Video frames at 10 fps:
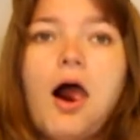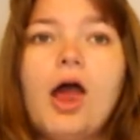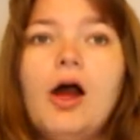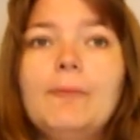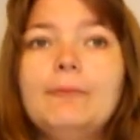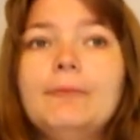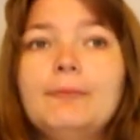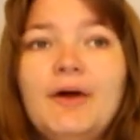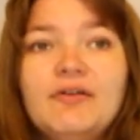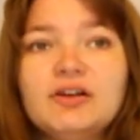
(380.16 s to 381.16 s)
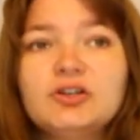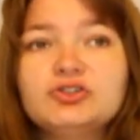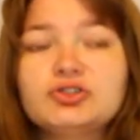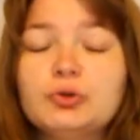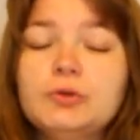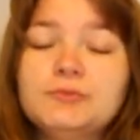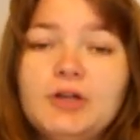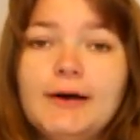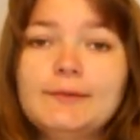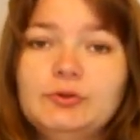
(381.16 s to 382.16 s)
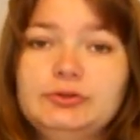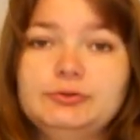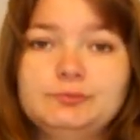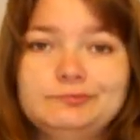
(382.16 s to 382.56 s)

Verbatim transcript: Um, Americans call them diapers.